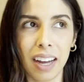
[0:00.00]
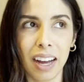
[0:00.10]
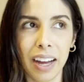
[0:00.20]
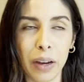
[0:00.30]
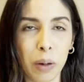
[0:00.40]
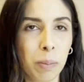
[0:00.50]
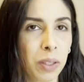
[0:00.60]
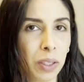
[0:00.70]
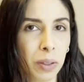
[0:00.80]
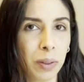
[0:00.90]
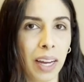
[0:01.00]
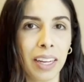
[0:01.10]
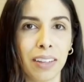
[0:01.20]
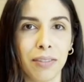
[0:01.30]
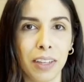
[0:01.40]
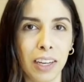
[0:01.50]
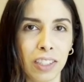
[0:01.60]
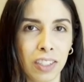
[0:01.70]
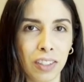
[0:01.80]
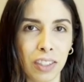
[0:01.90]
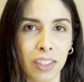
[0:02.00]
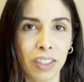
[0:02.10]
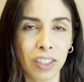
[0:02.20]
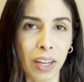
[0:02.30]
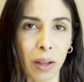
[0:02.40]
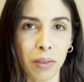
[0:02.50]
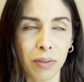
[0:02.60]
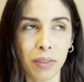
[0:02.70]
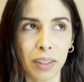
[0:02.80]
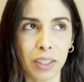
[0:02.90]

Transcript: I hope soon I can finish this shelf